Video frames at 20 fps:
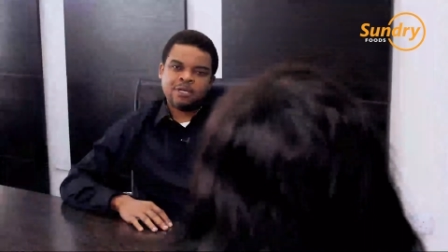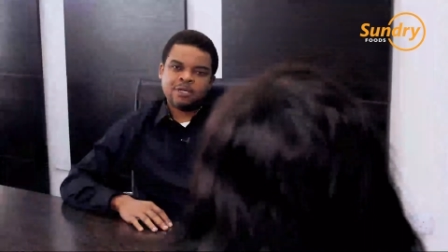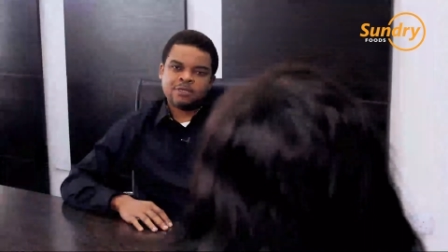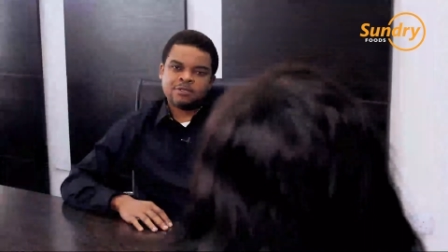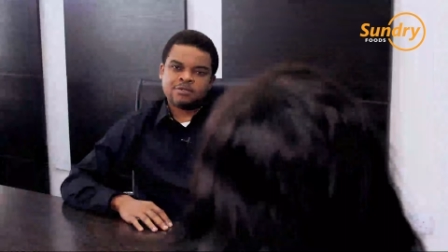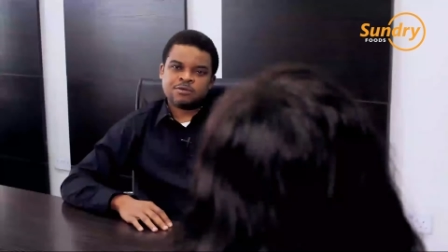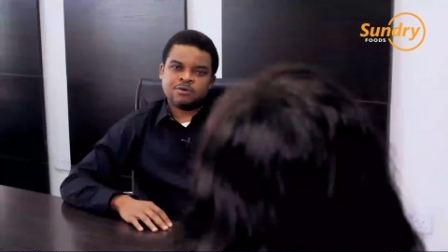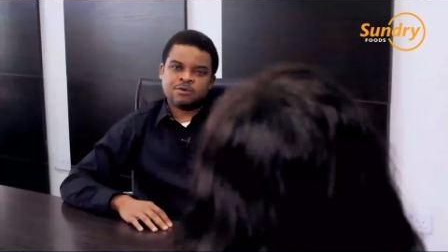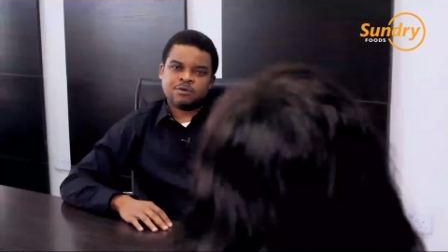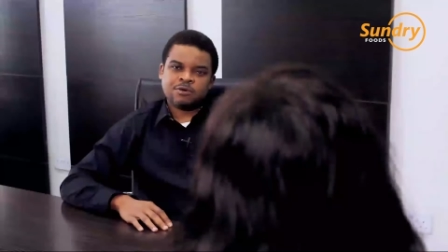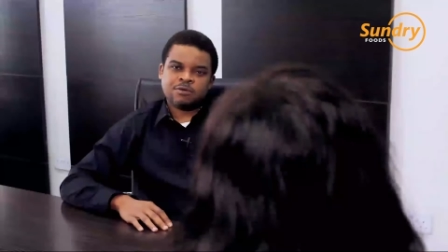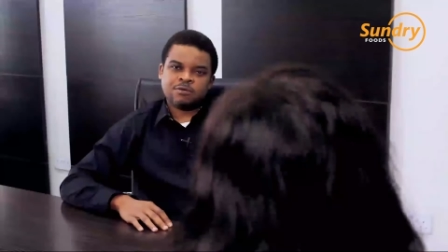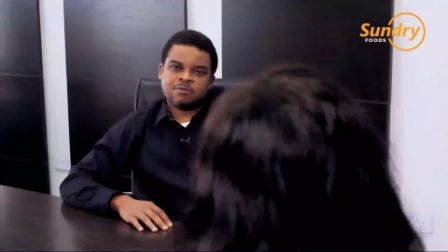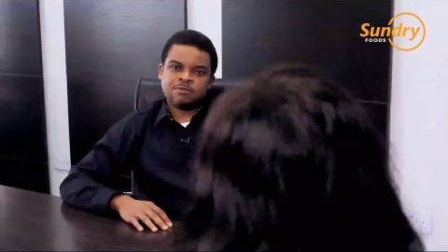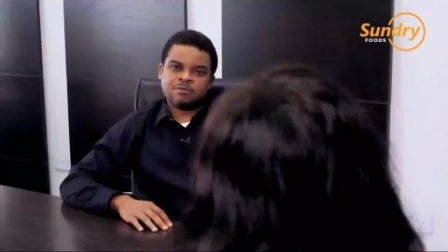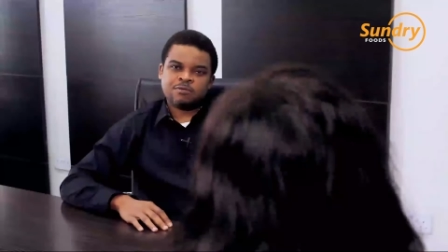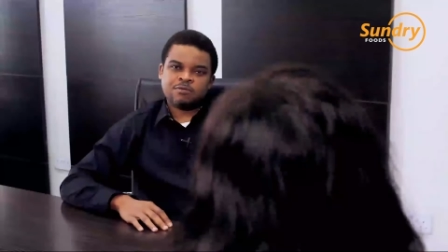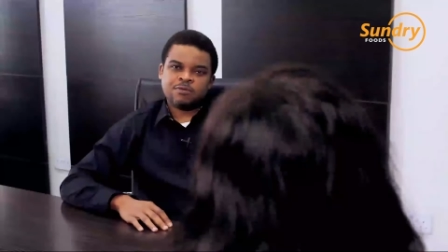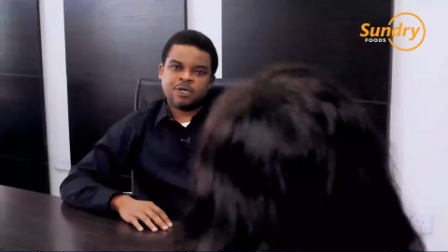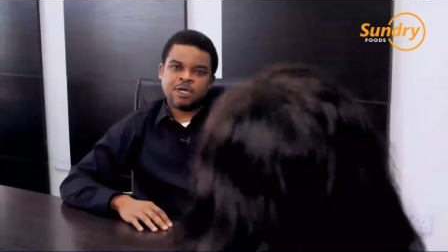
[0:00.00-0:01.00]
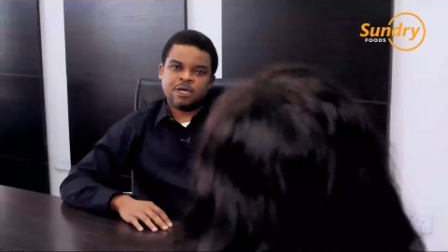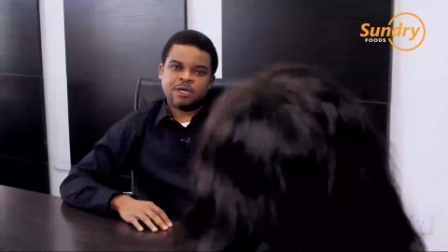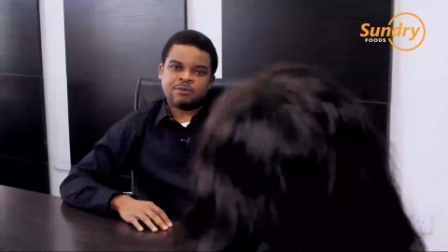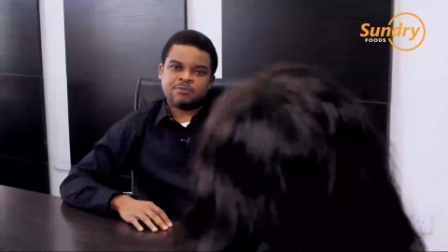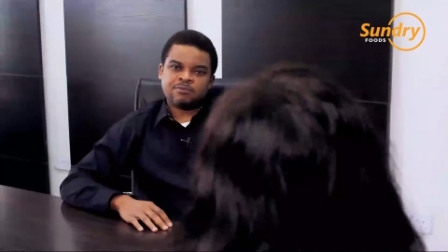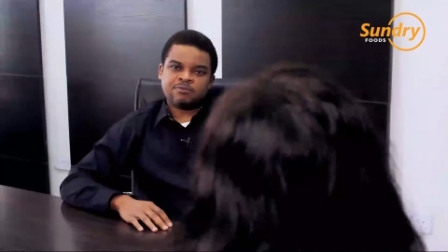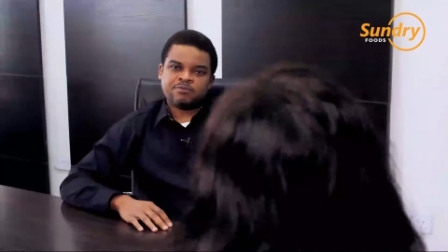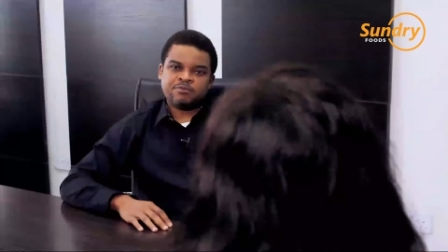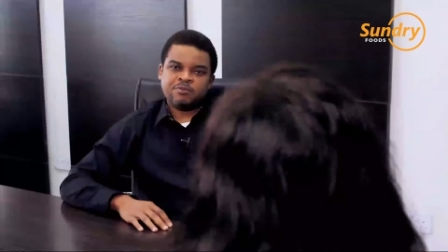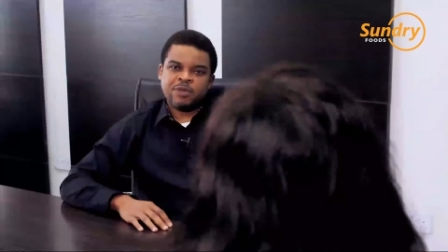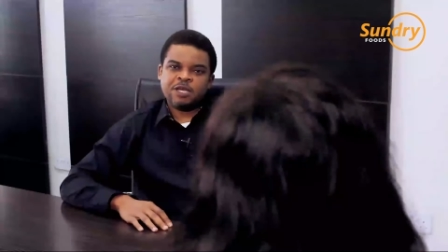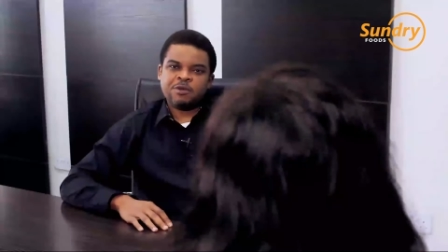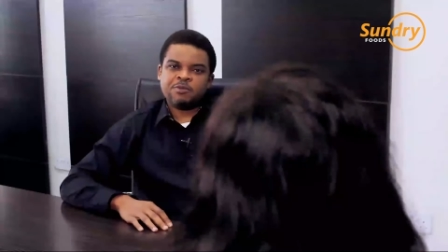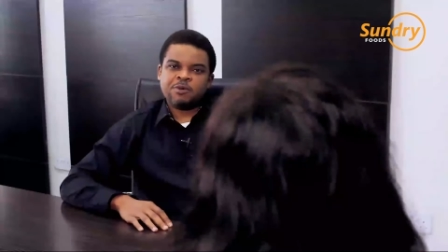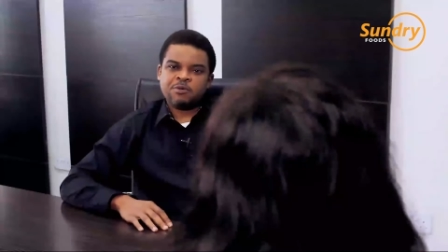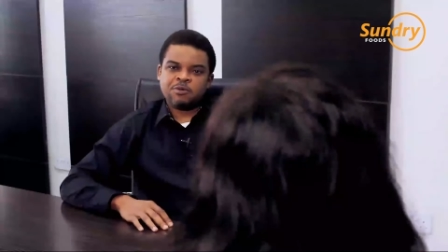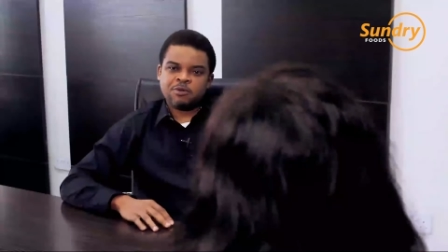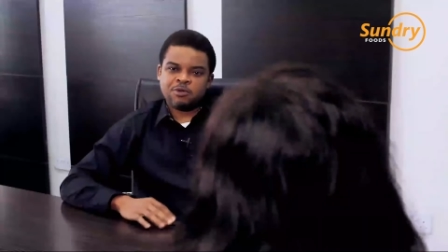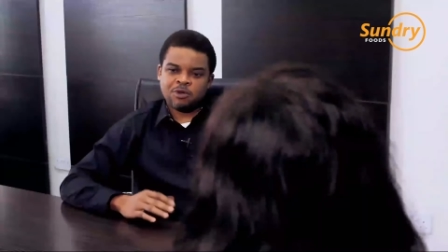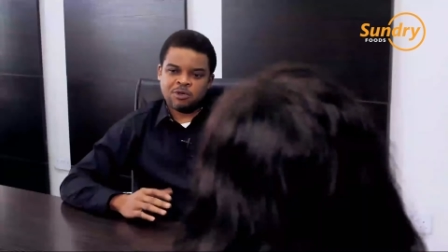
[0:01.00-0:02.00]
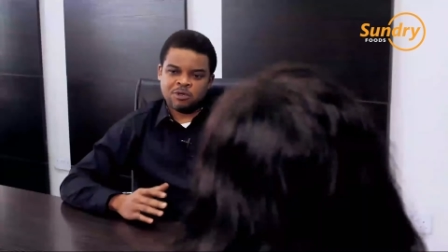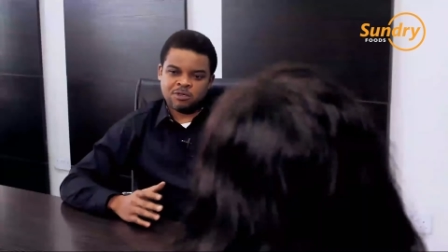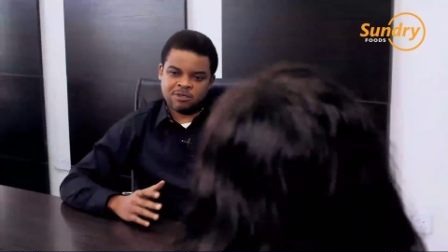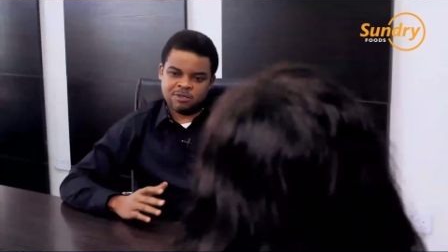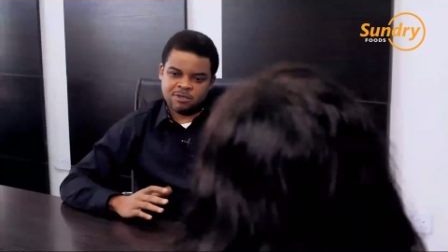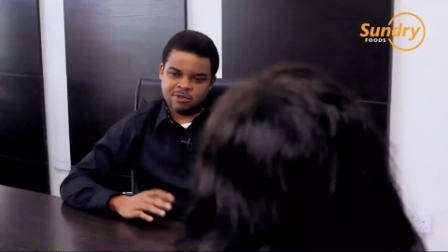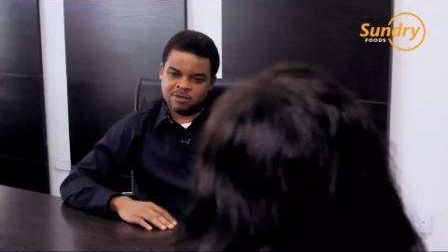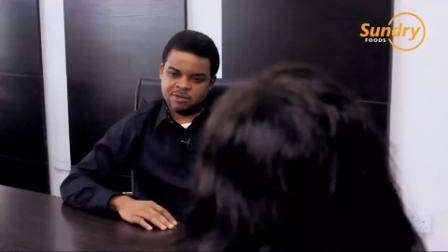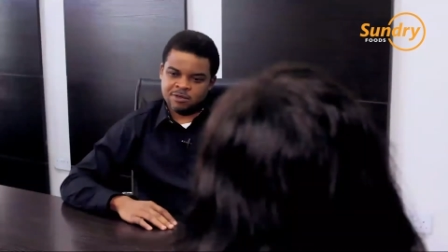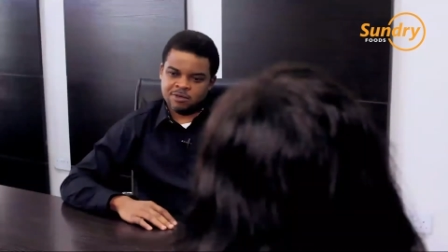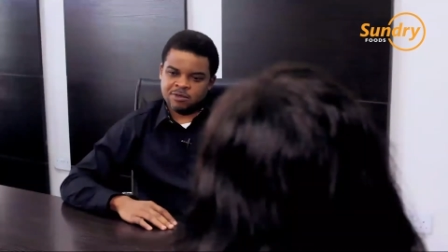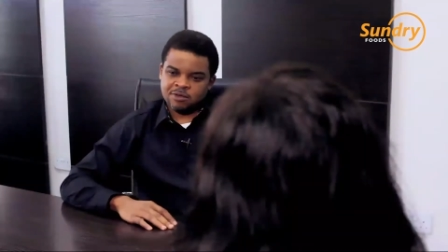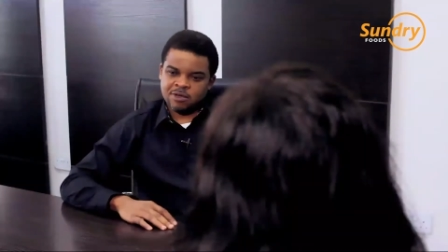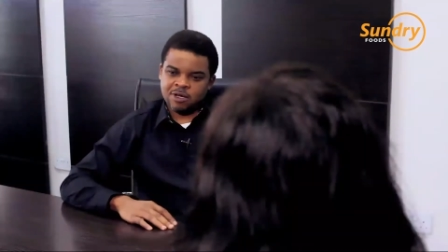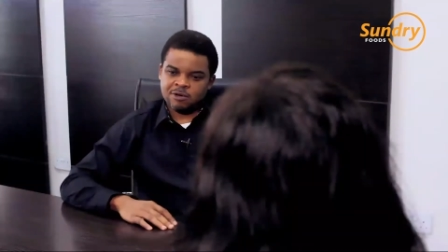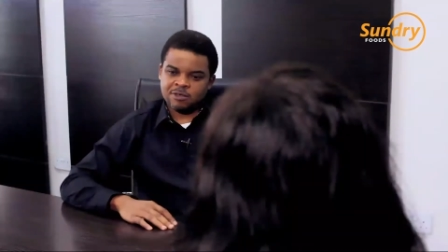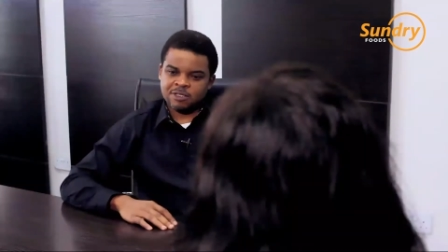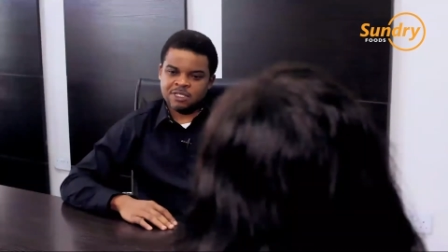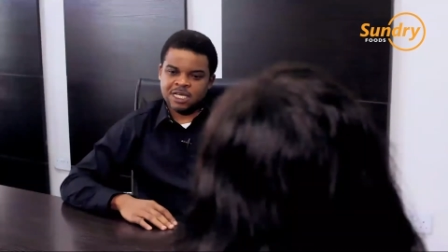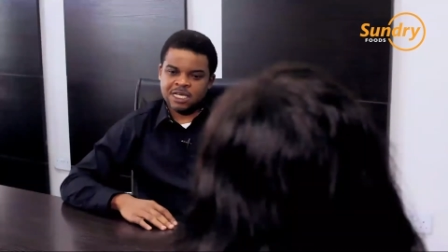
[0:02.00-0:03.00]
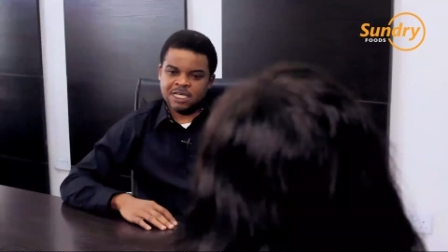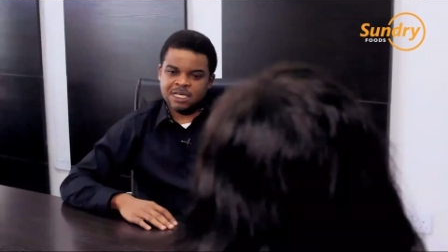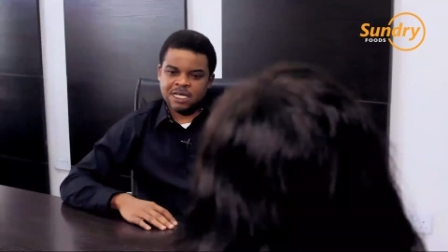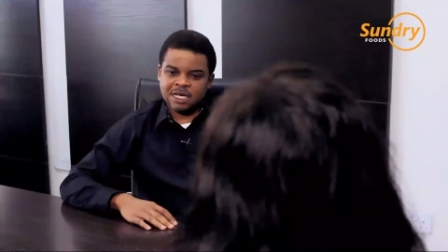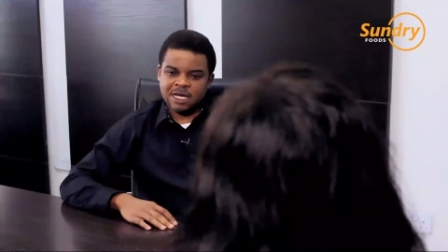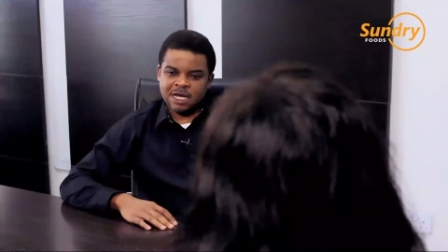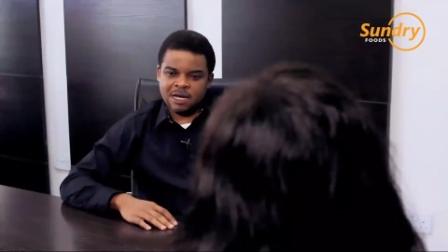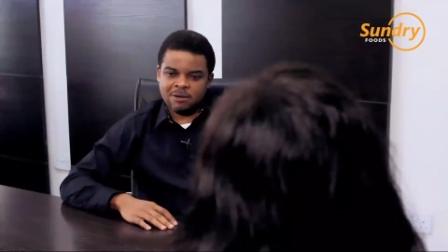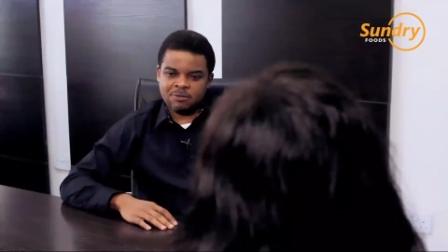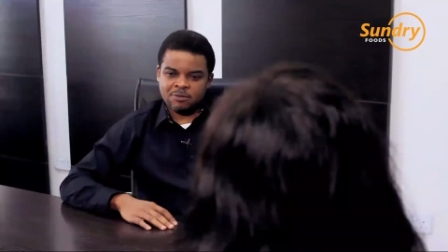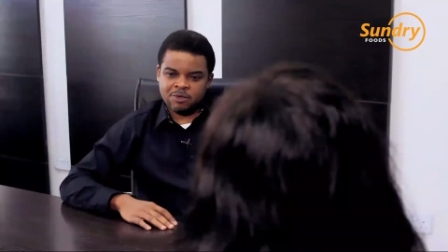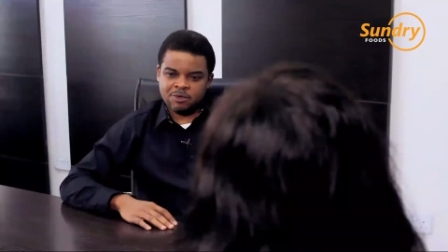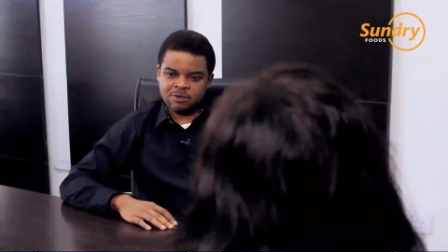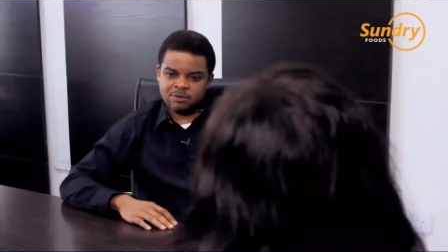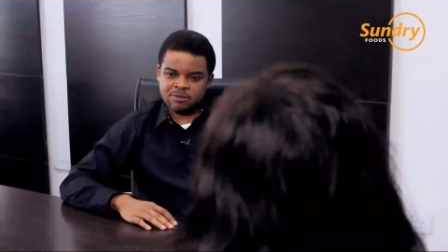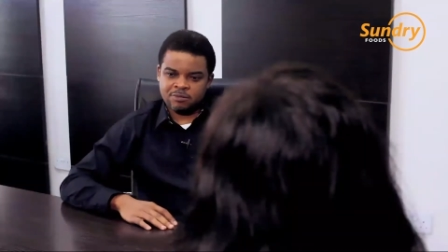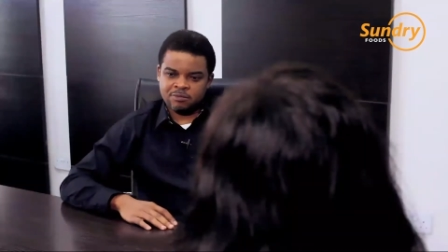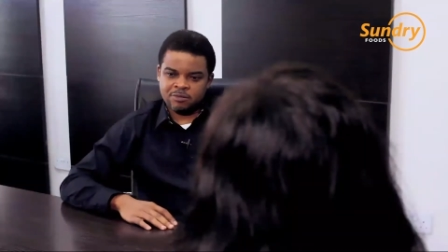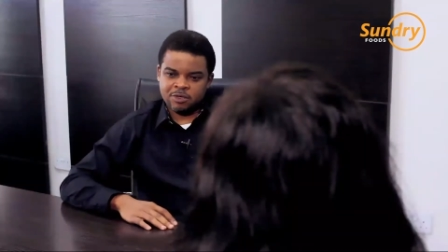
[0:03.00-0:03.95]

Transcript: So many people thought you know I was taking a gamble,